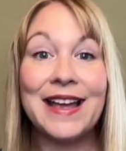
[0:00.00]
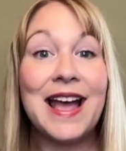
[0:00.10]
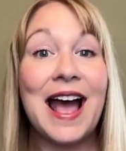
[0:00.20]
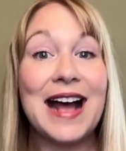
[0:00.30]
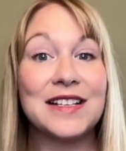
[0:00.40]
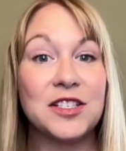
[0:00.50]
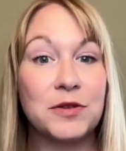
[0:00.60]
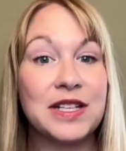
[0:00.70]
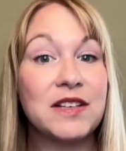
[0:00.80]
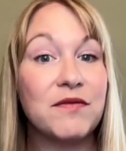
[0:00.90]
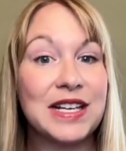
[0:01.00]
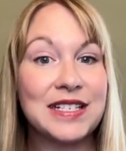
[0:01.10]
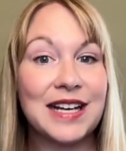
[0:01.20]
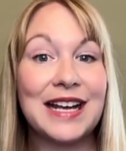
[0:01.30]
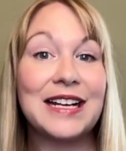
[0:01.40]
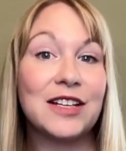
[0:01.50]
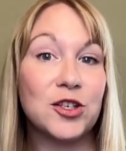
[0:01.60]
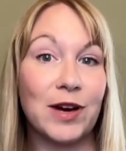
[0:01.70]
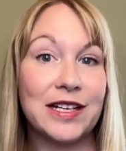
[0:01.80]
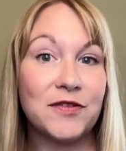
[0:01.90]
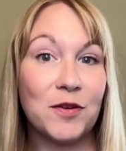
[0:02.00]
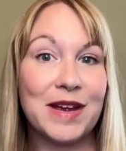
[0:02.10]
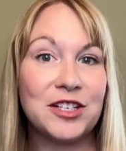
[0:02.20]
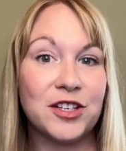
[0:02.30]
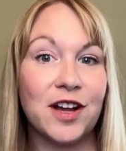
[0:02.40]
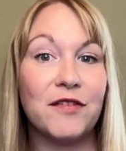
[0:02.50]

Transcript: has students investigating the transformation of